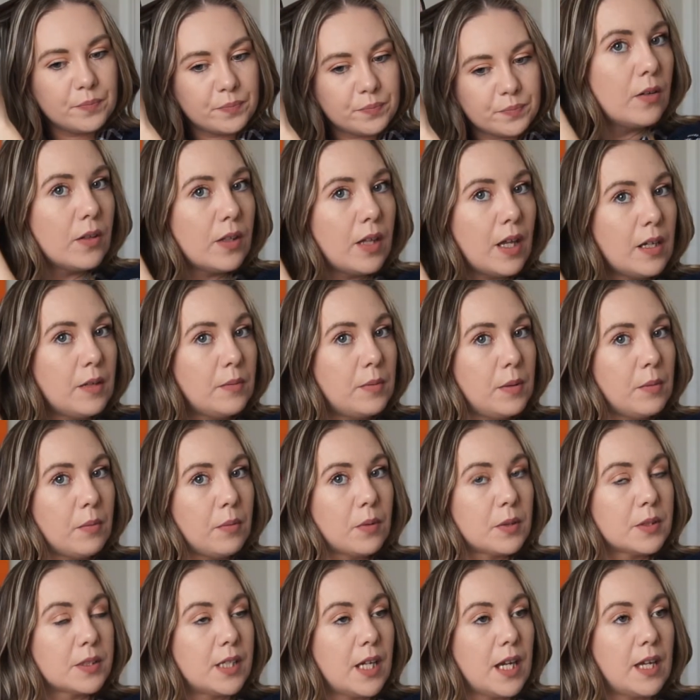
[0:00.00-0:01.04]
A lot of people
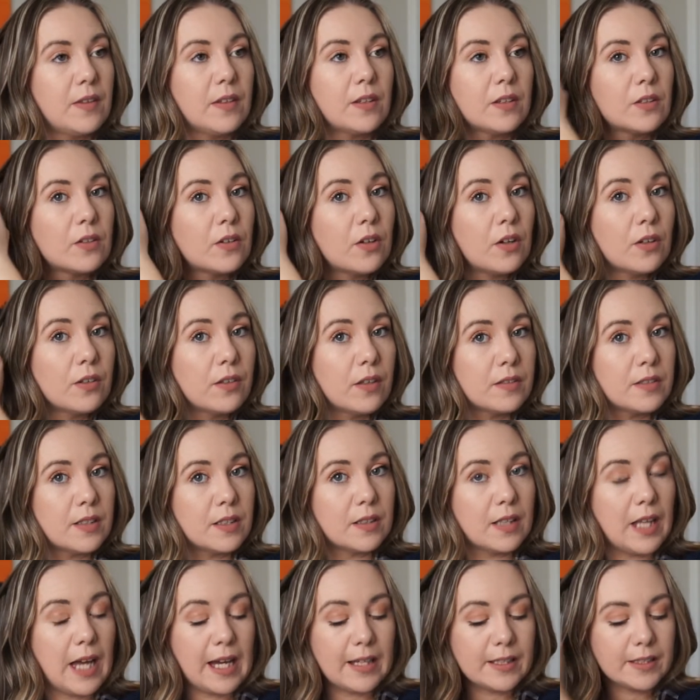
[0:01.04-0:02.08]
were saying that the curl doesn't
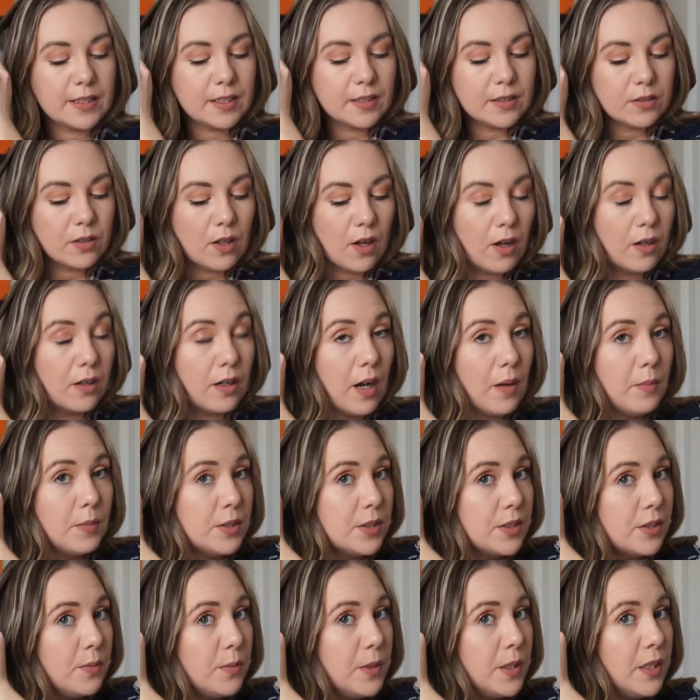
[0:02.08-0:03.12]
last as long. I'm
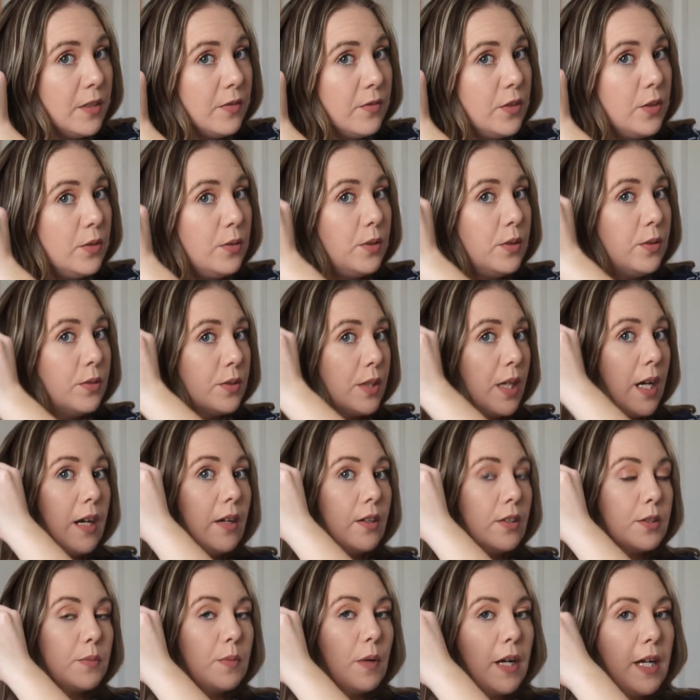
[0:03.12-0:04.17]
assuming if you use
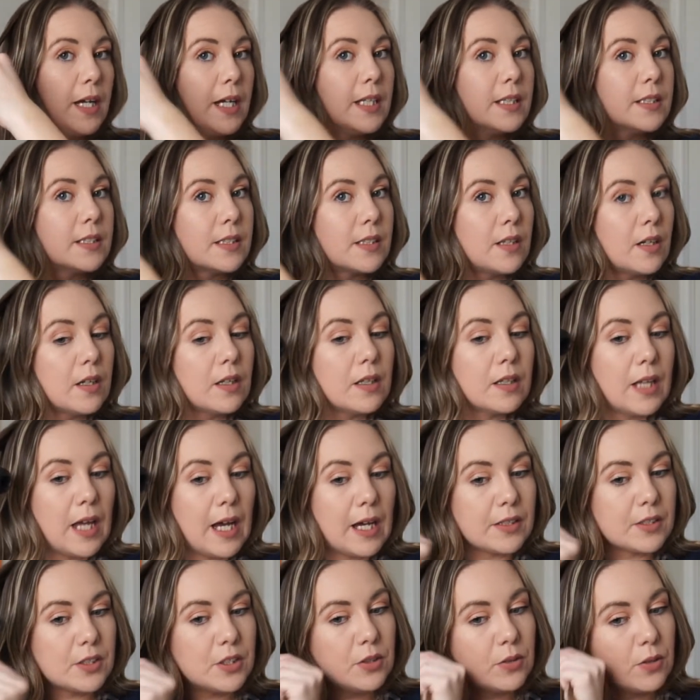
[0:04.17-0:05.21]
hairspray, it's gonna
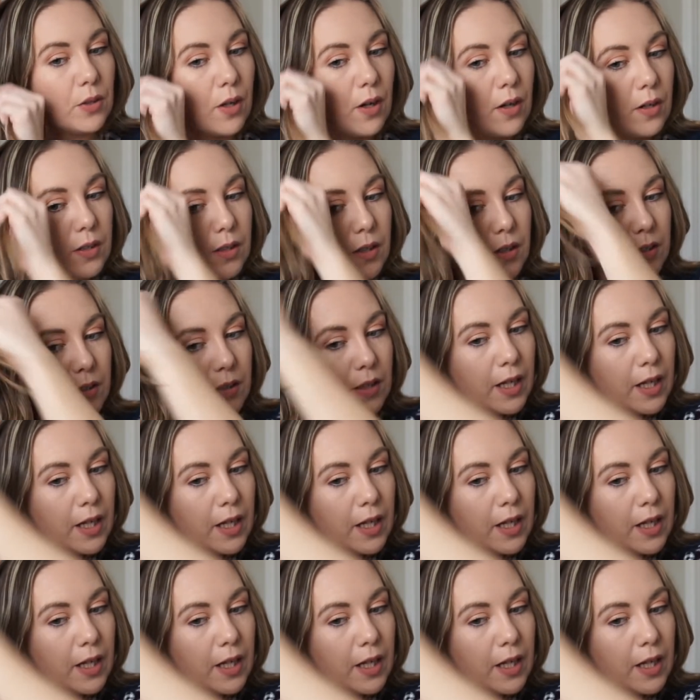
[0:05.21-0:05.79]
last you longer.